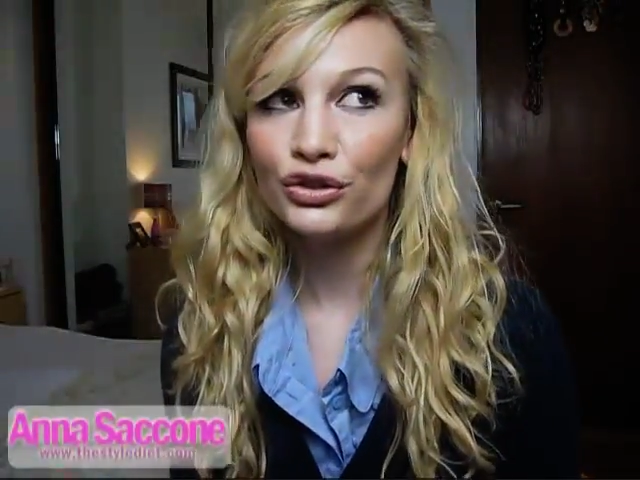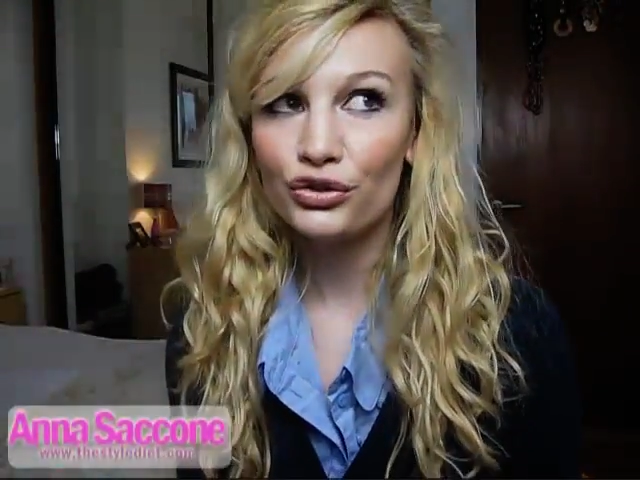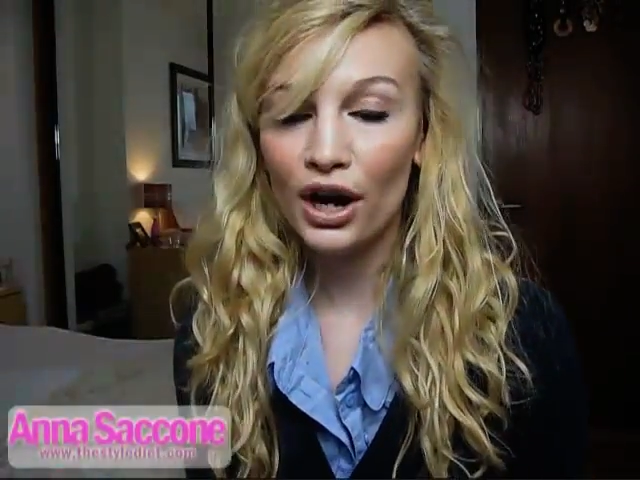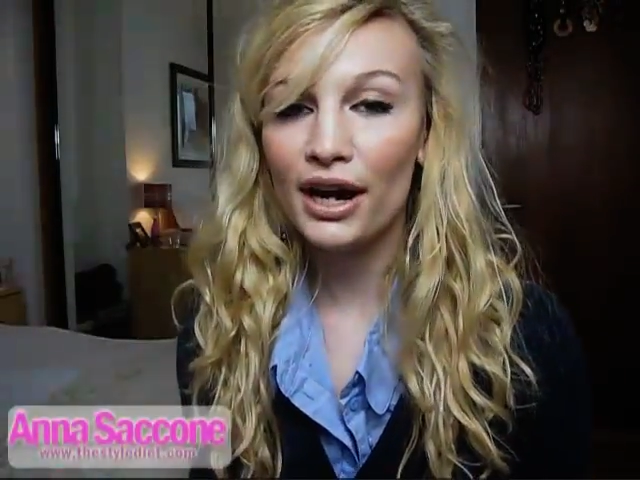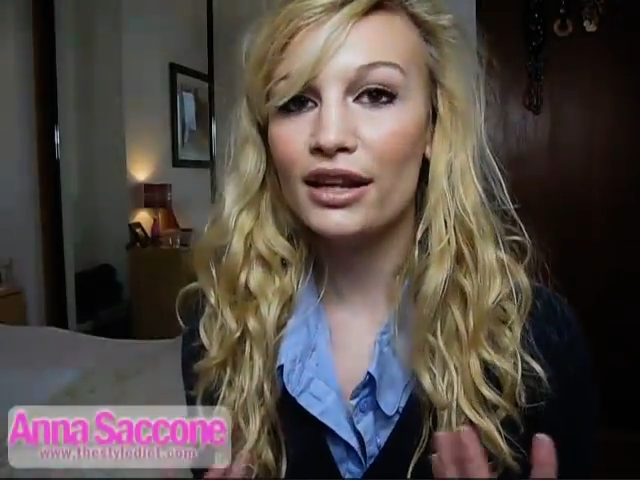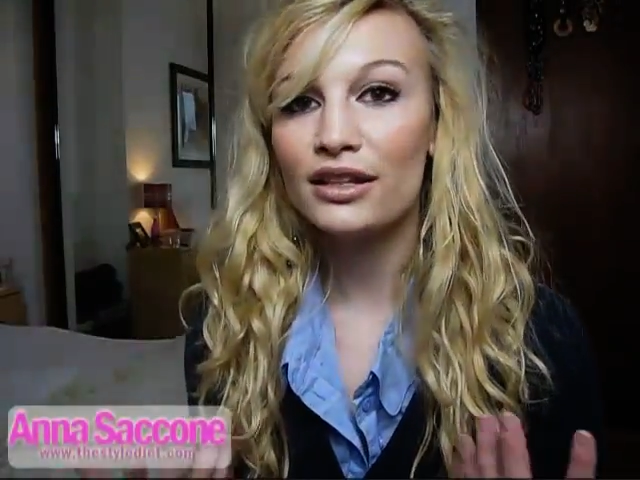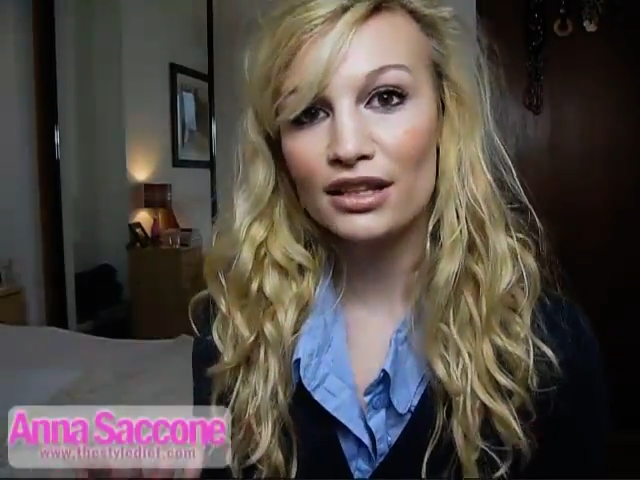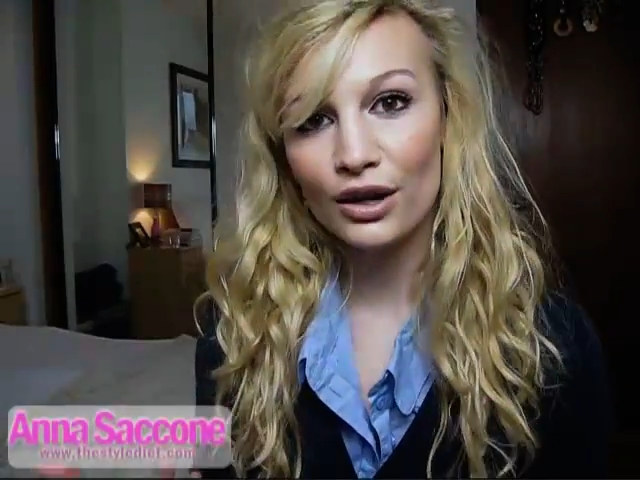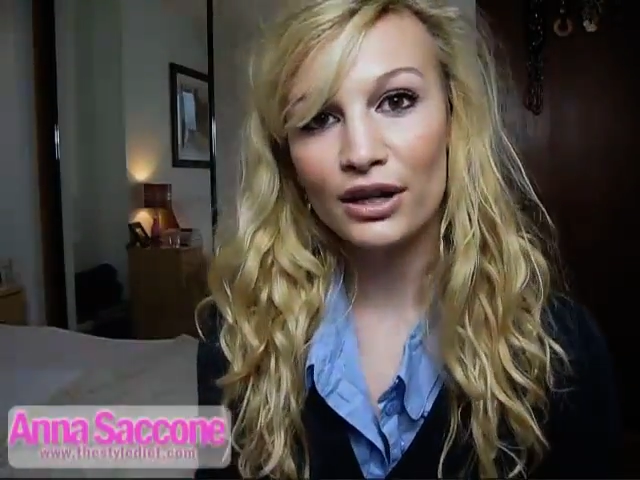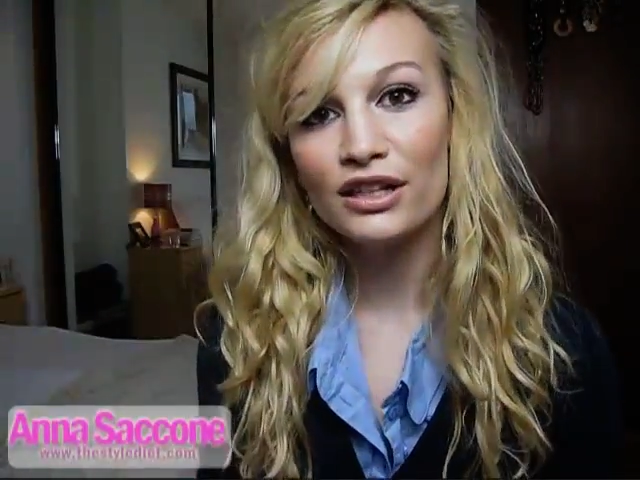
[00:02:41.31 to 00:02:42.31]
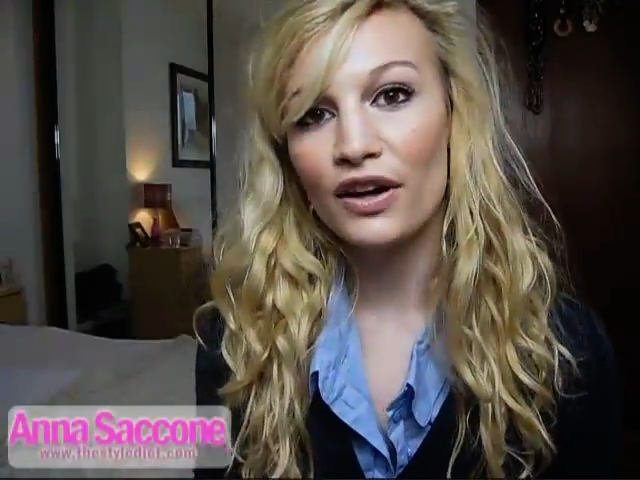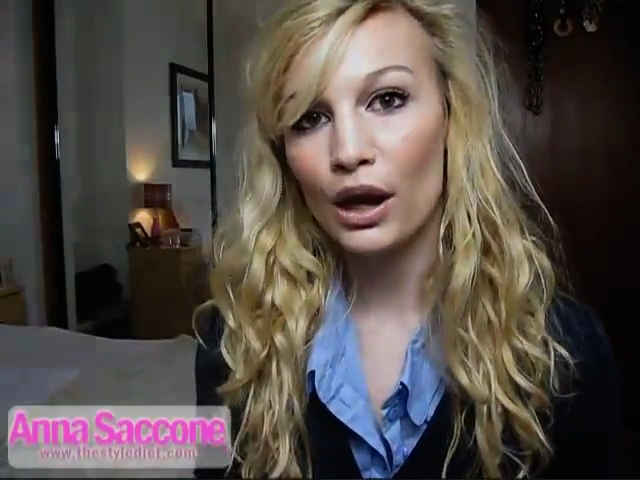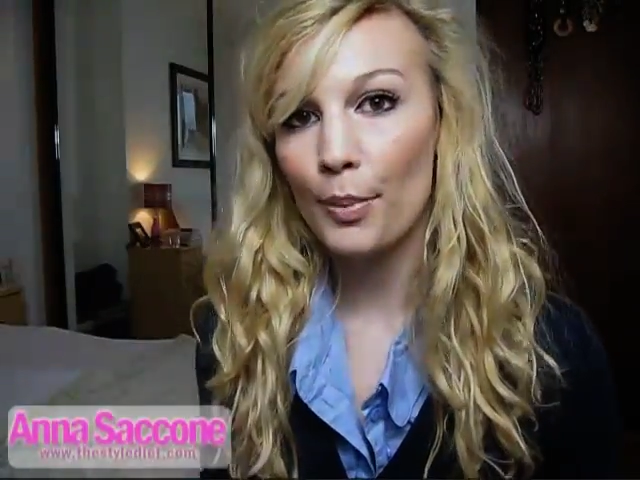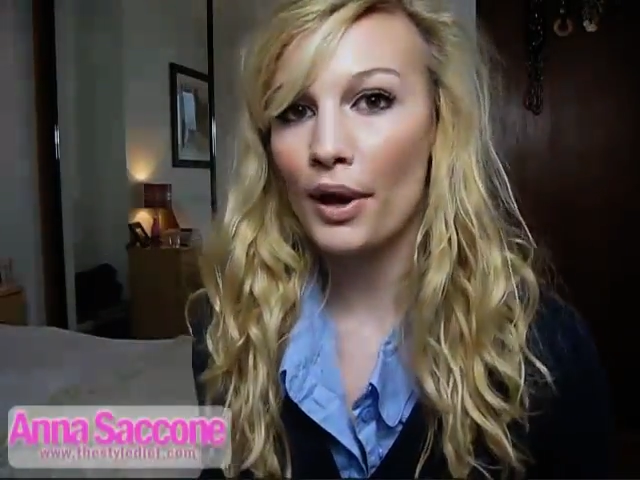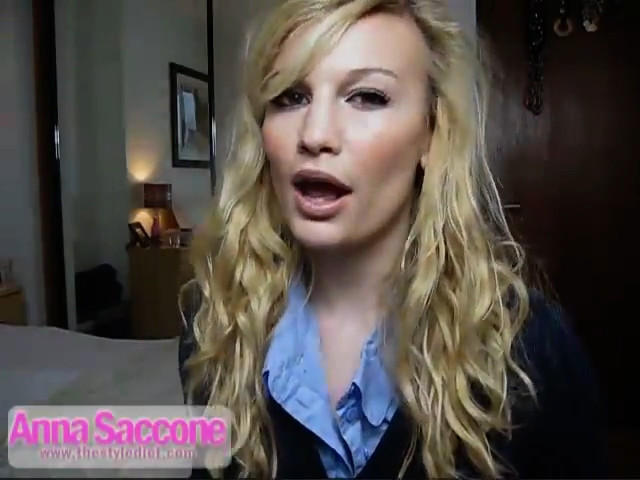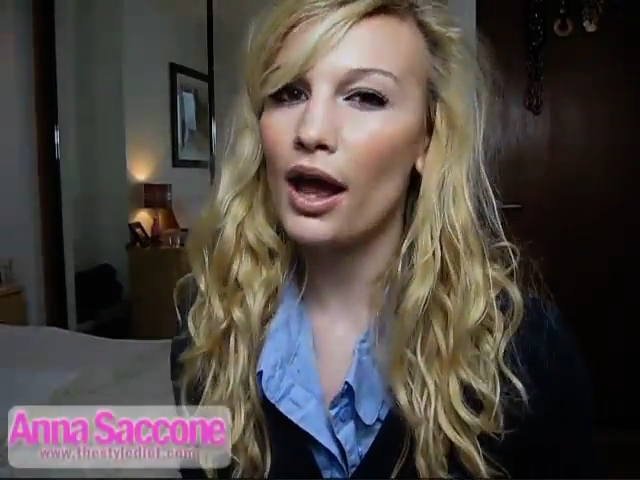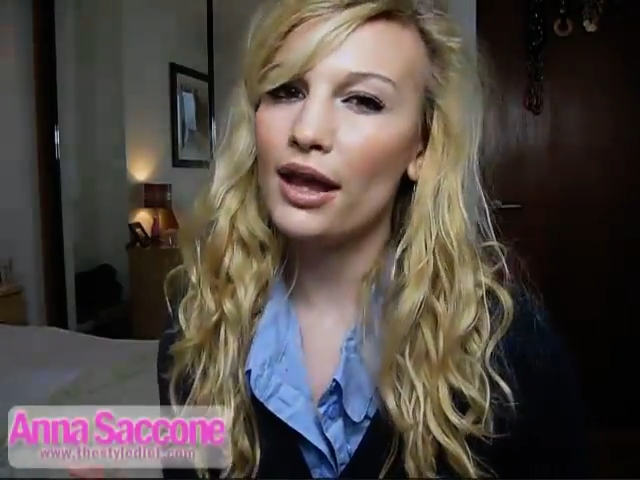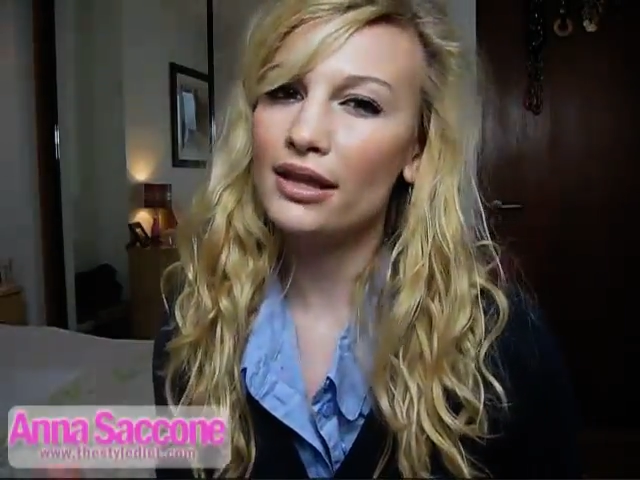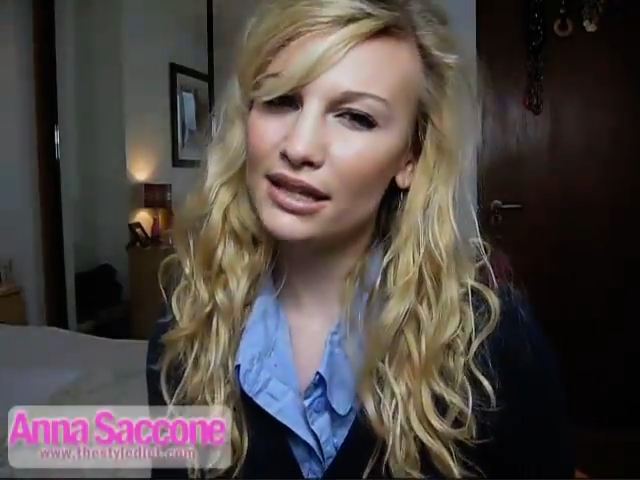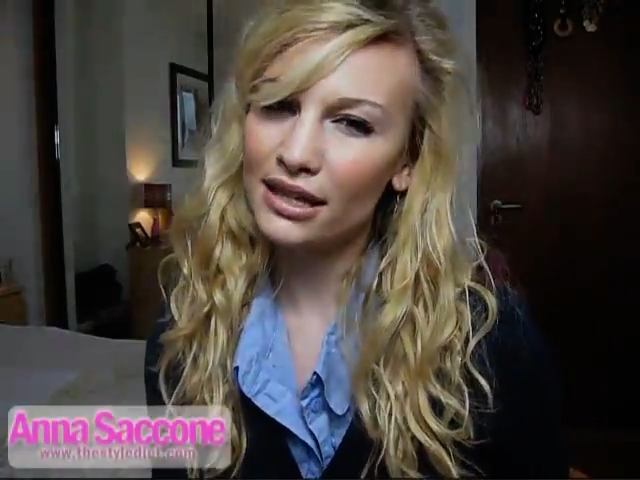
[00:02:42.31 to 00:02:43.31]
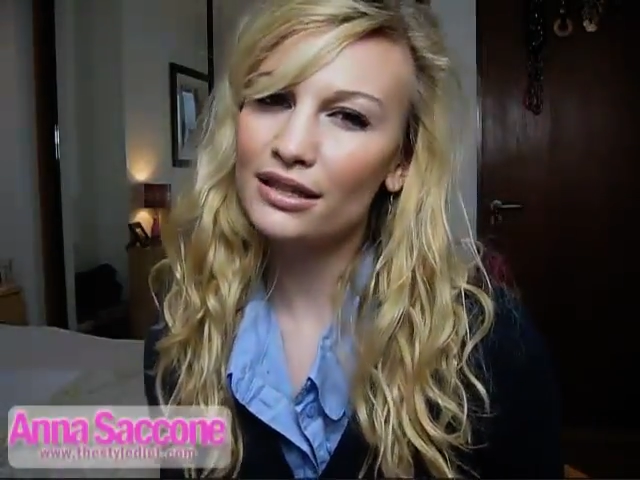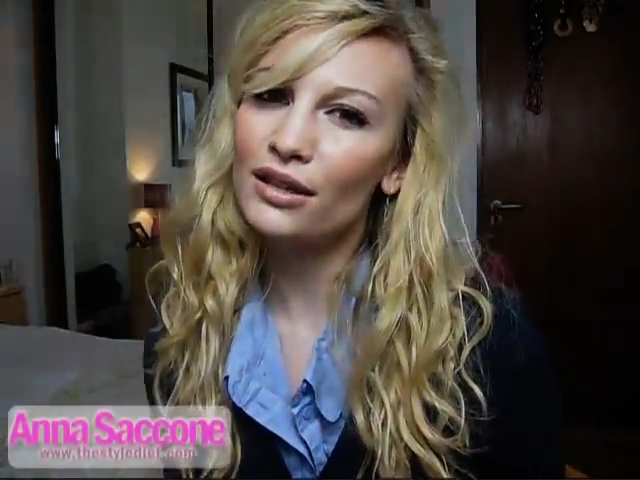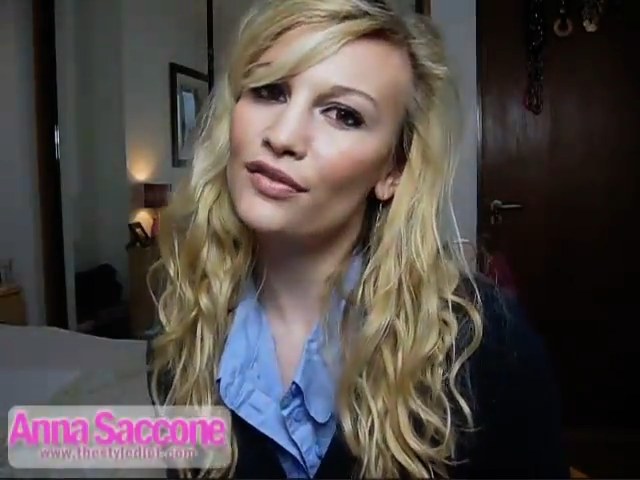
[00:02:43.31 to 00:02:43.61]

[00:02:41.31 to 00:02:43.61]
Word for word: try and slowly develop a sense